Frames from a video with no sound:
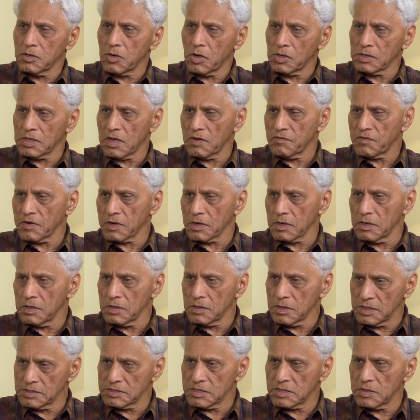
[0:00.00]
North
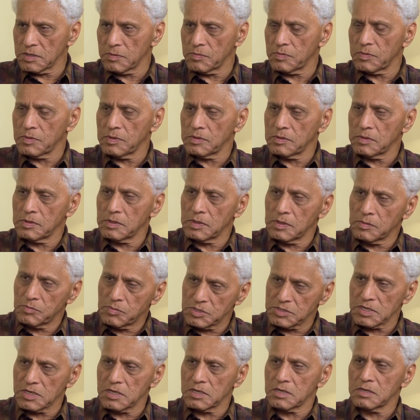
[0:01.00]
Africa, Egypt,
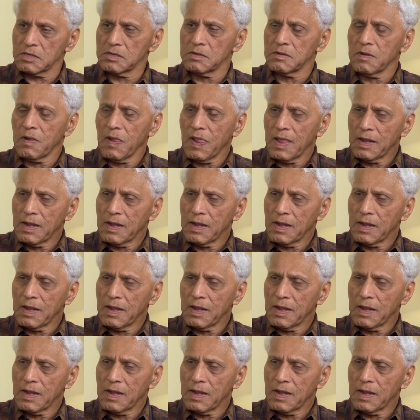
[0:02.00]
Brazil.